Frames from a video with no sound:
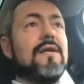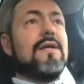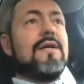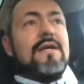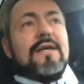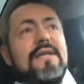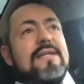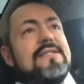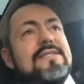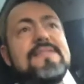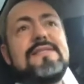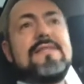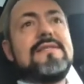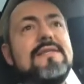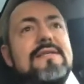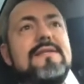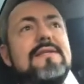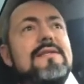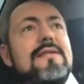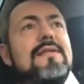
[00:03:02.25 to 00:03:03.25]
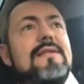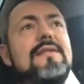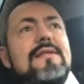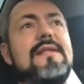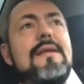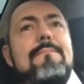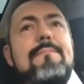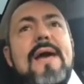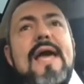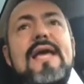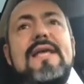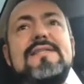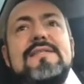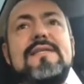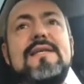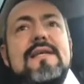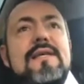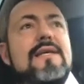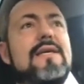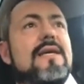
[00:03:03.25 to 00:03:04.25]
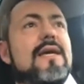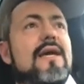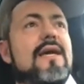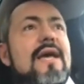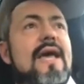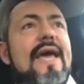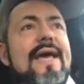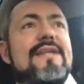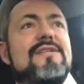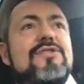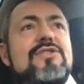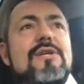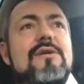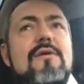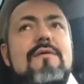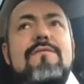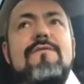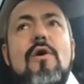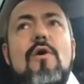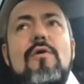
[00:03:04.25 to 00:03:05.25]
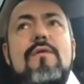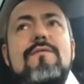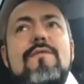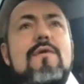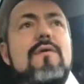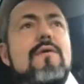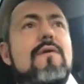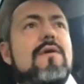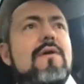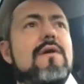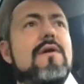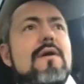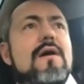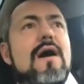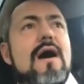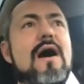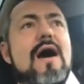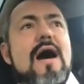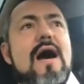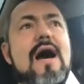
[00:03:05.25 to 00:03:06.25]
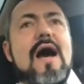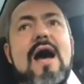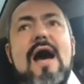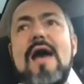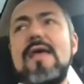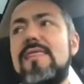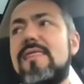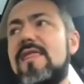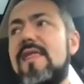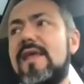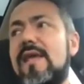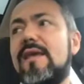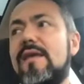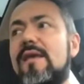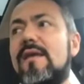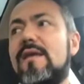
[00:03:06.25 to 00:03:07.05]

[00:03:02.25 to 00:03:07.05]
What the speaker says: It's the basic engine of Volvo, I think.